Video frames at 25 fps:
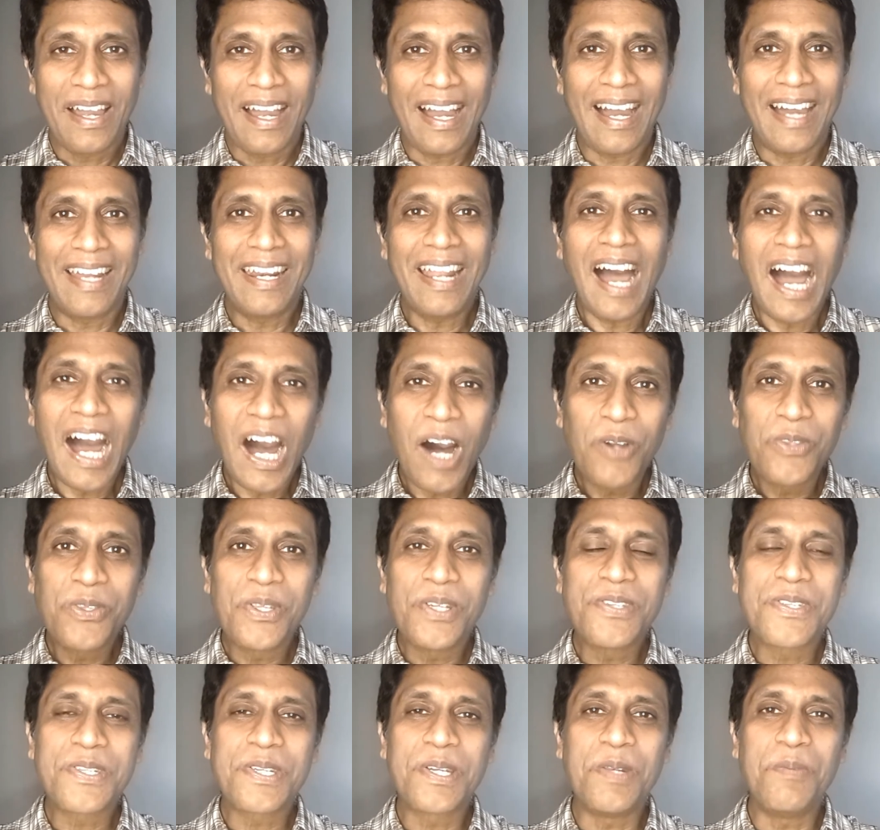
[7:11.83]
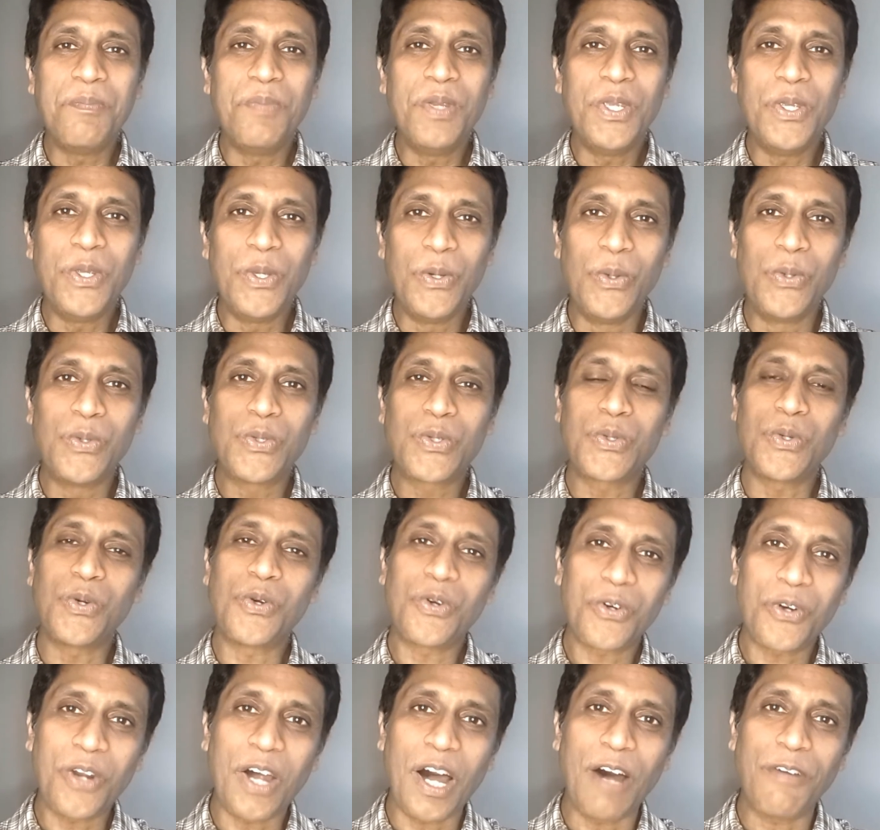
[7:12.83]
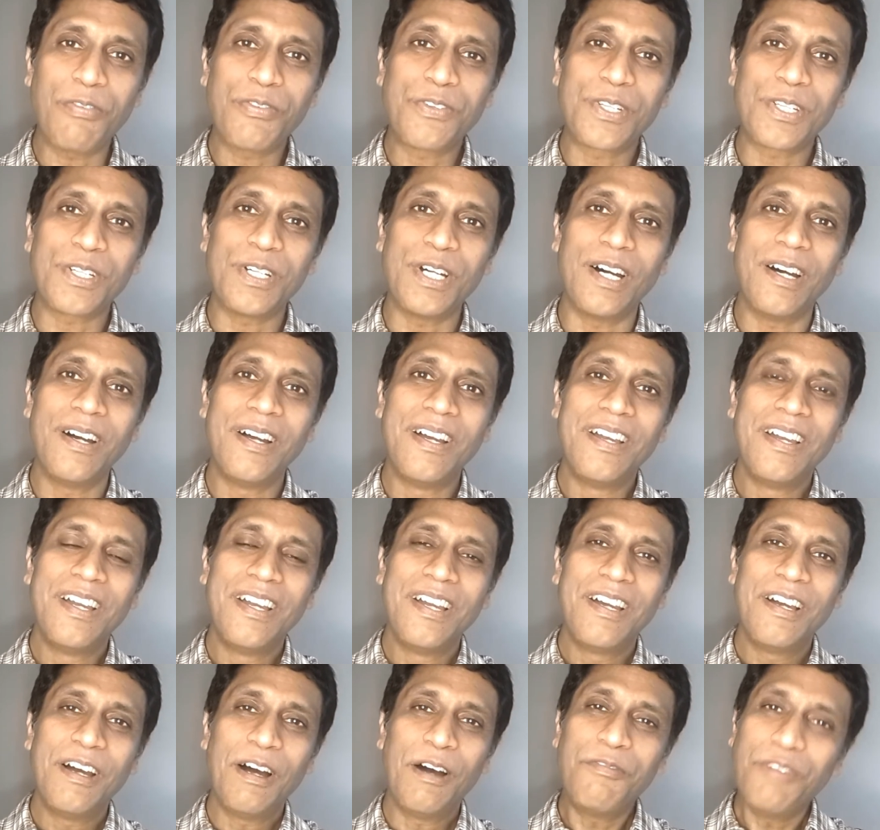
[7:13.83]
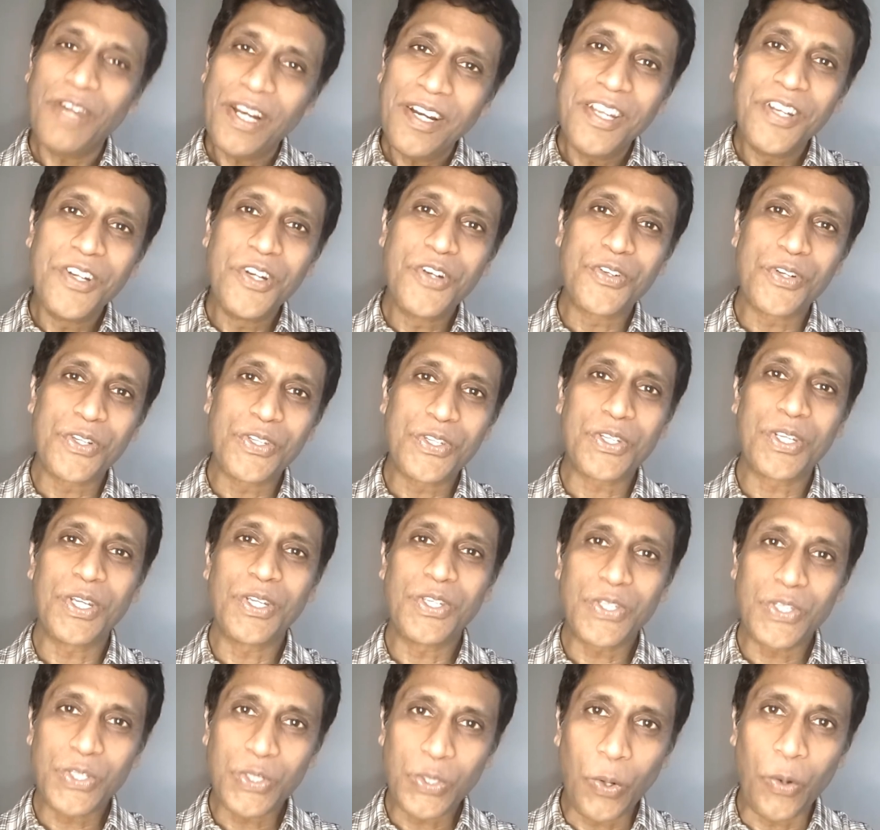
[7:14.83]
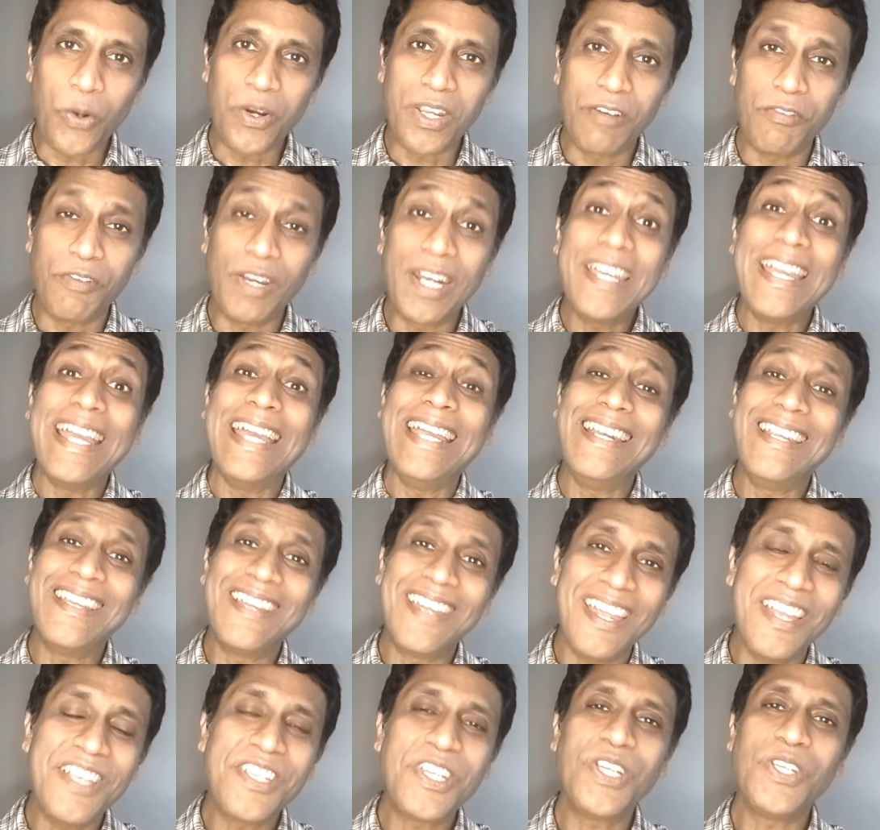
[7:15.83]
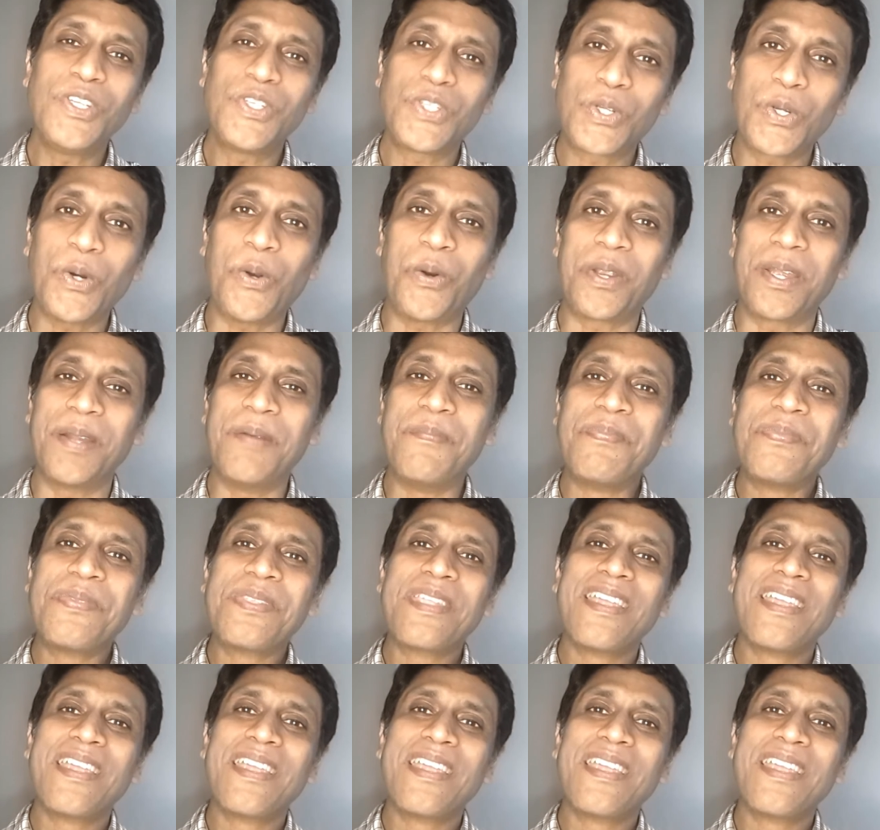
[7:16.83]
and how this can be used to craft a very interesting story, a very engaging story,